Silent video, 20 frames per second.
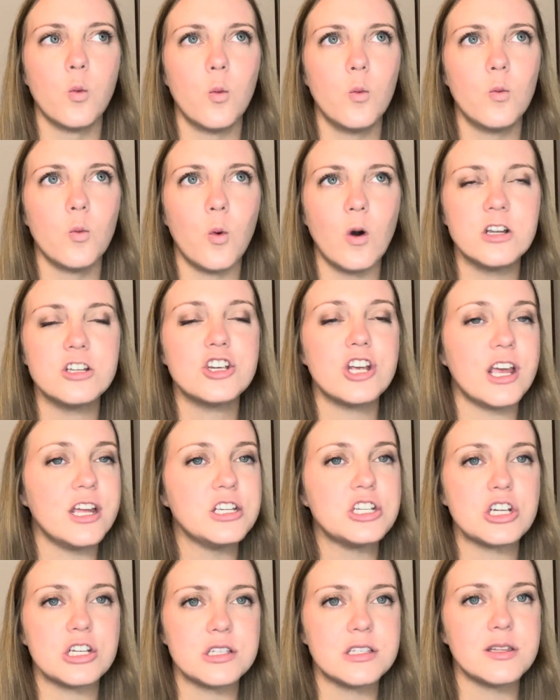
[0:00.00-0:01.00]
what
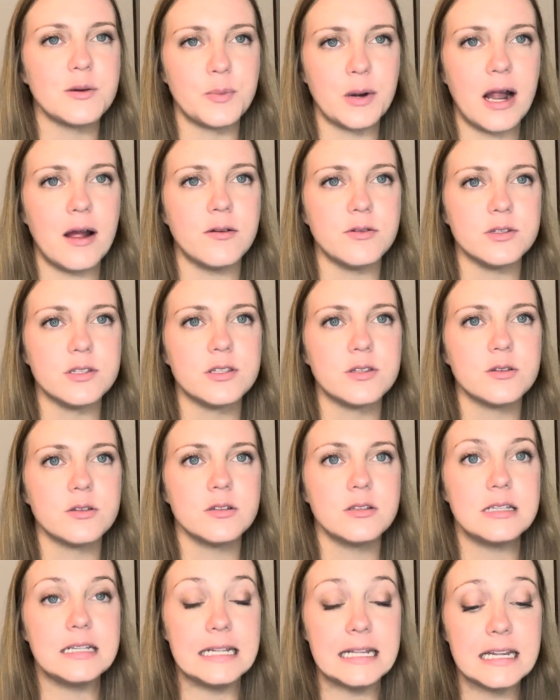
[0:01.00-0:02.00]
changes the Browns
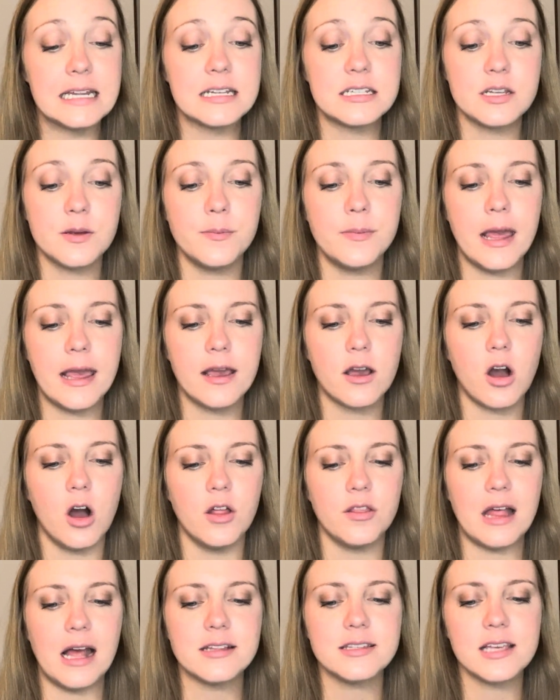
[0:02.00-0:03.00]
needed to make
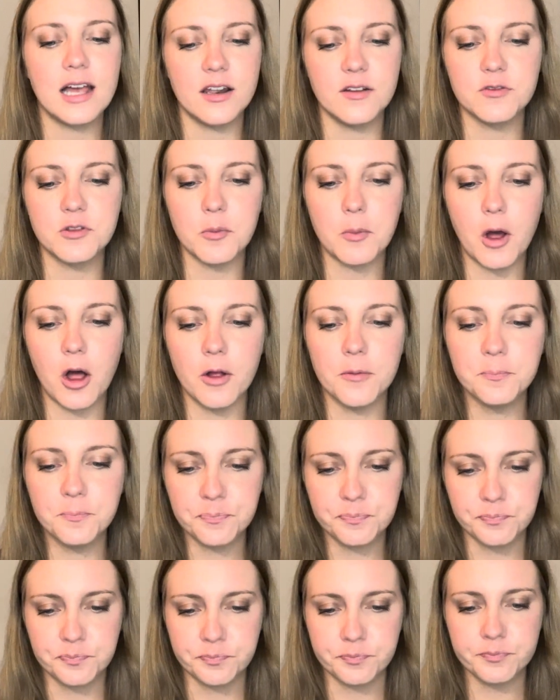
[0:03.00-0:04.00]
on that side of the ball.
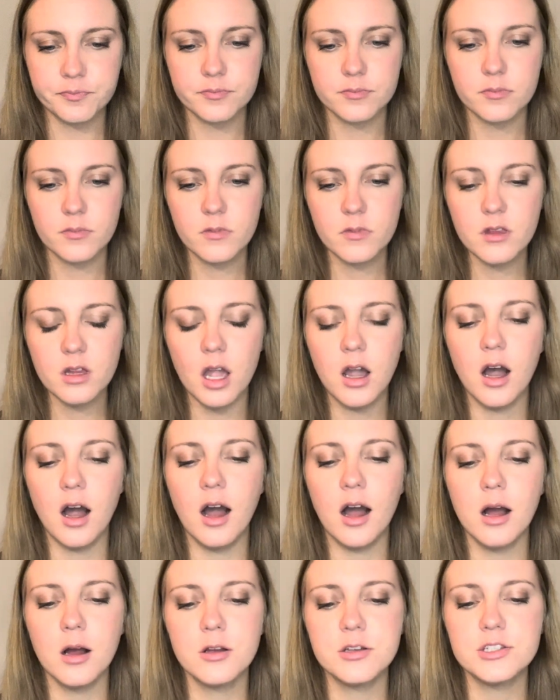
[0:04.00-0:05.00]

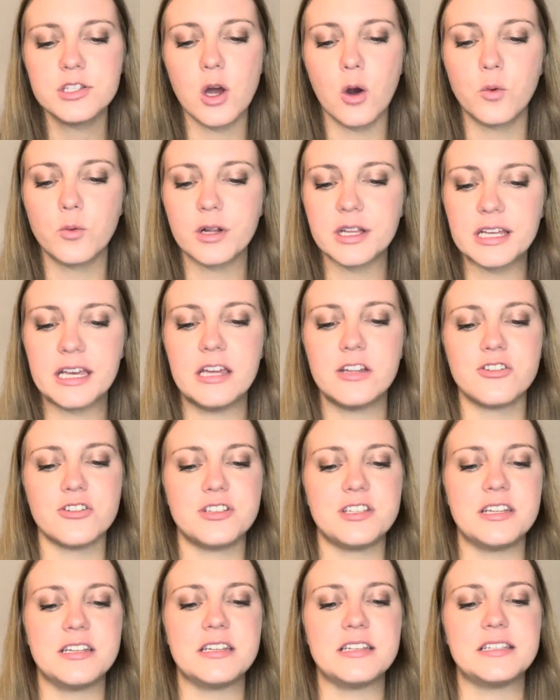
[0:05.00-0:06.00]
So really
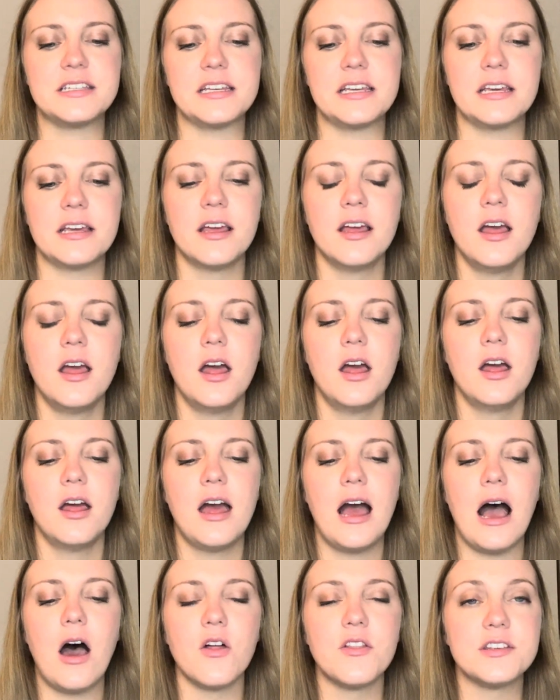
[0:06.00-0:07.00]
interested to see
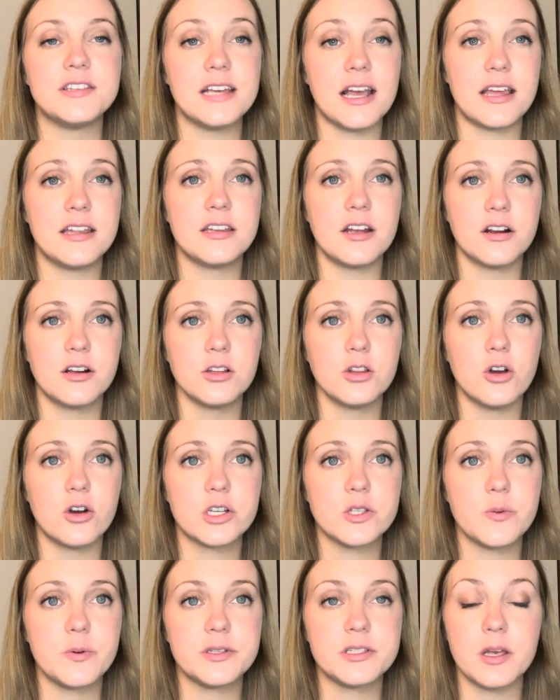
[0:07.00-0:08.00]
how the secondary
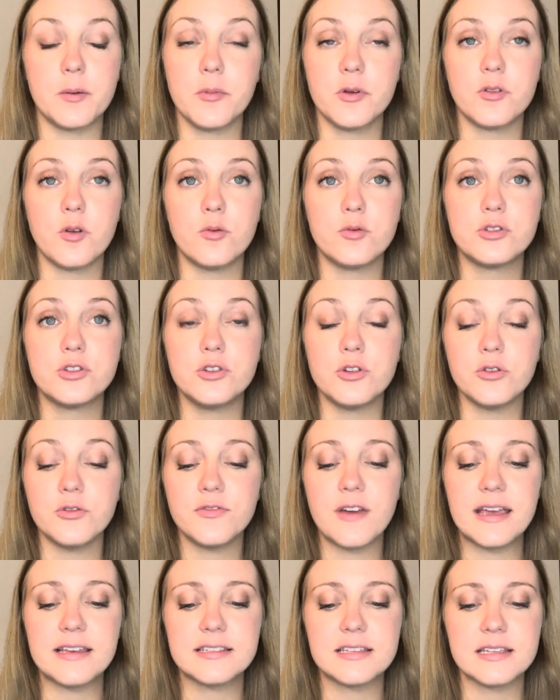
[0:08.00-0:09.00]
looks with some of those new
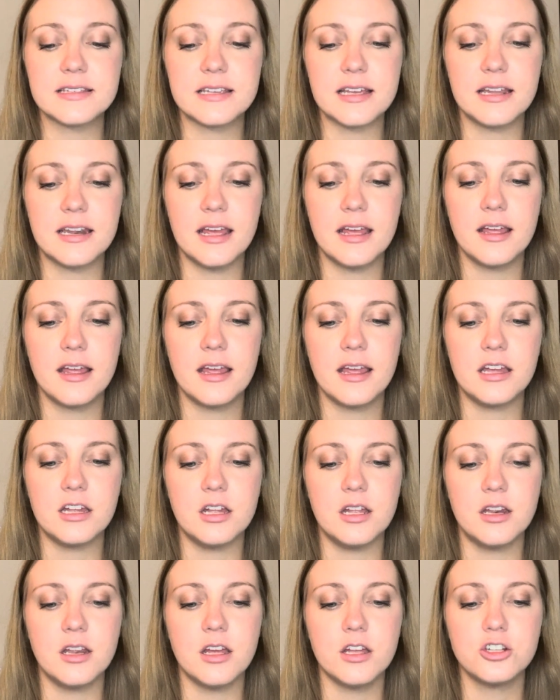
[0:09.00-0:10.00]
faces in it
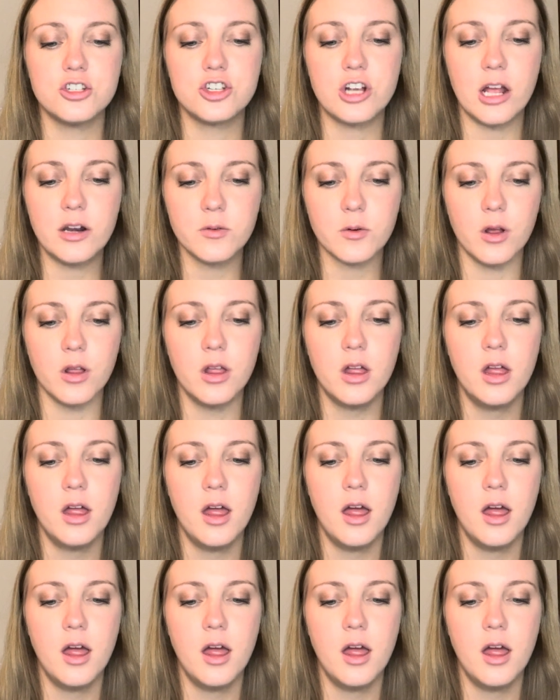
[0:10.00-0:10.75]
in general.